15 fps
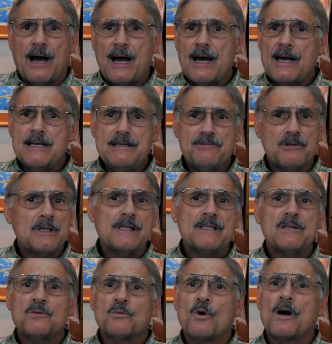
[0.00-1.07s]
I really
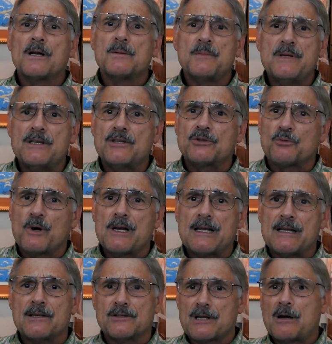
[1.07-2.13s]
didn't want to be
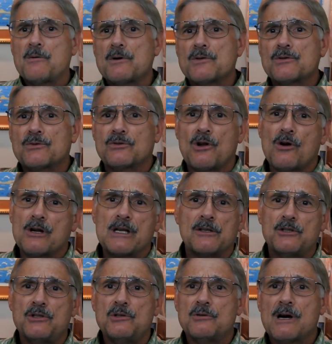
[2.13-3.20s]
sweating as I was
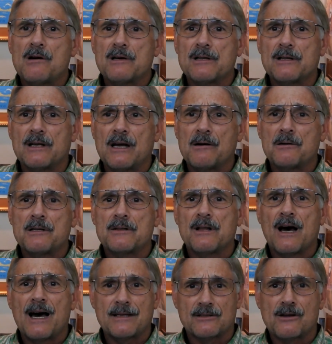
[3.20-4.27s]
talking to you out in
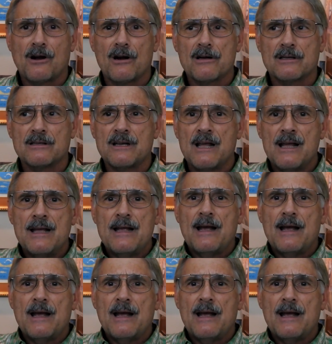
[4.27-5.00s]
the hot garden.